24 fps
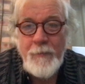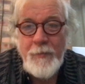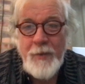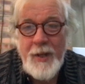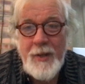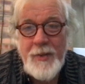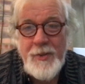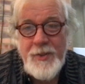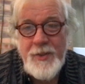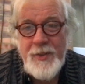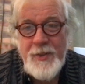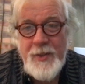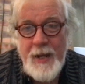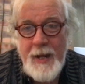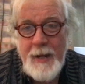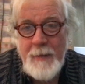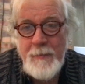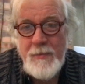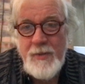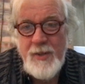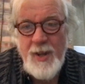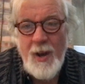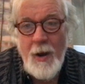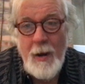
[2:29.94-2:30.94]
as the same
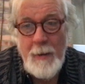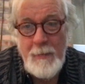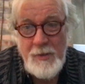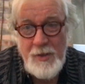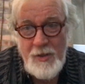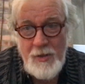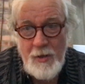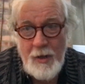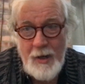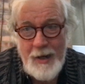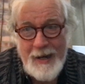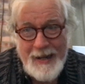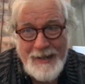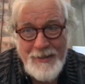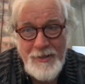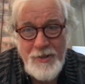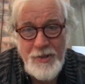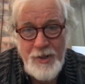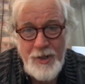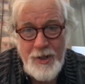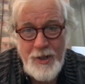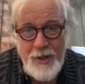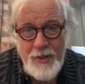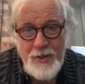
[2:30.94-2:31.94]
time slot
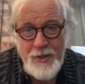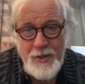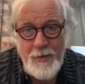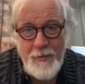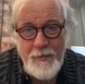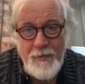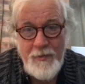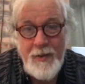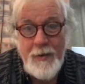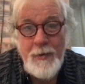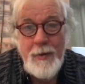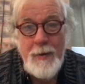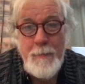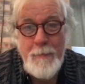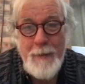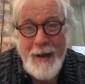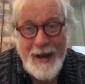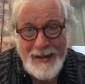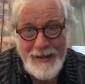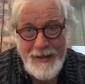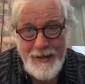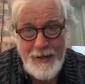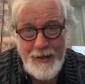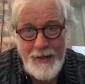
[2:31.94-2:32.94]
last year sold very
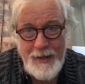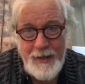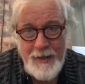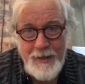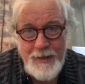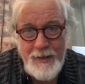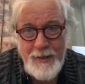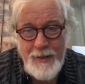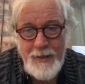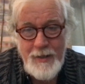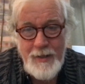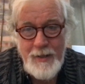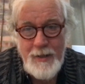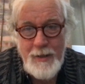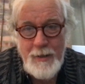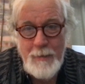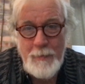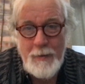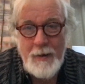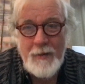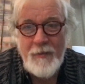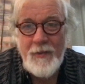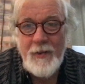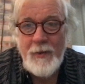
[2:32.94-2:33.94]
badly,
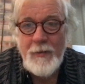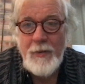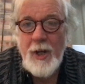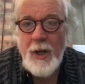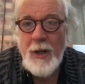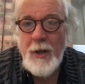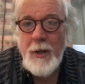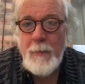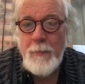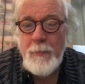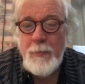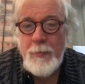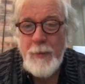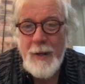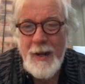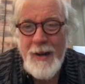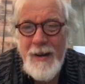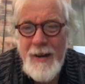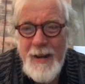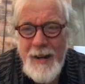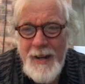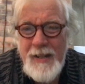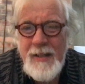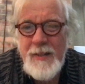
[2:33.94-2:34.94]
but I felt I could at
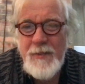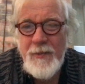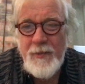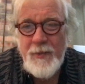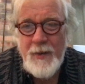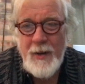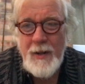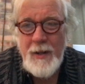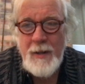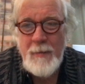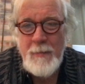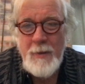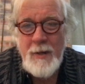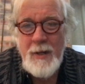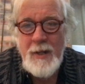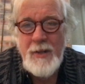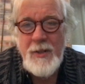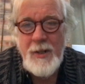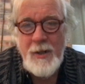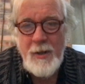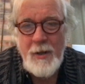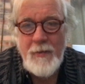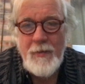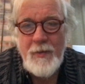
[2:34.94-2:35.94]
least find the money
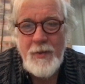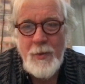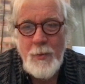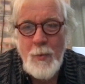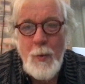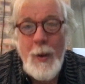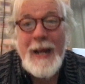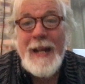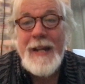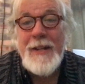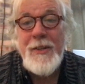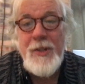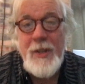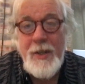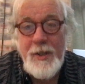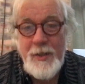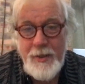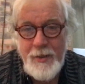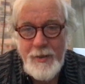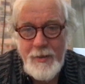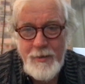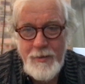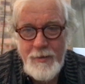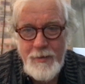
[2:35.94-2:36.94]
to cover the
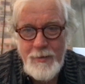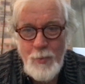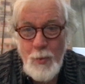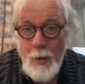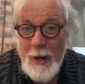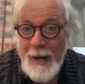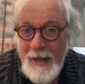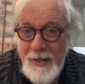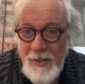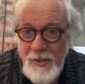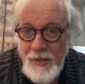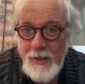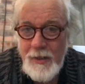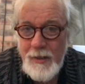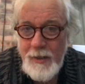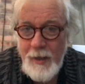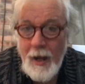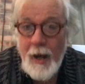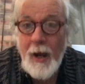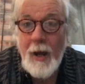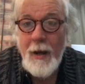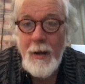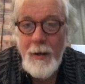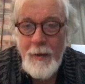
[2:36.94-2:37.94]
wages. Wages,
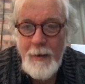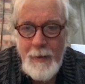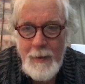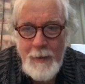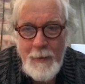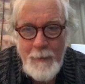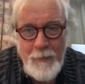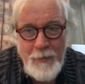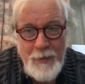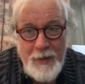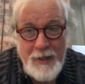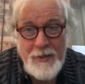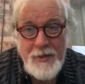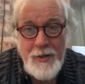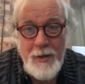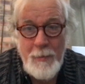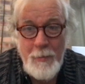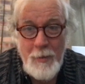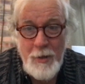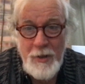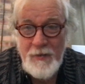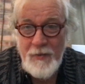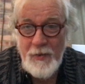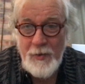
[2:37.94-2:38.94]
ha! That's not
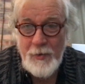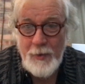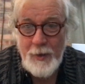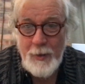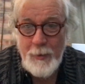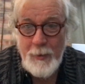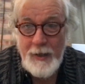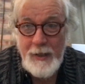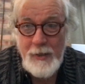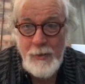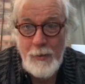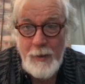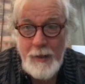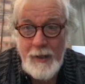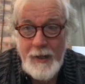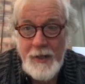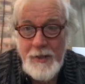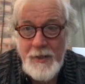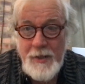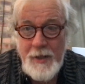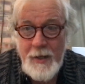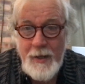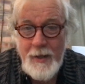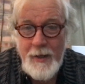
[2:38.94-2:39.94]
much for 3 weeks' work,
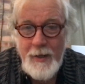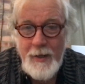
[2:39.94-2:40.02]
is it?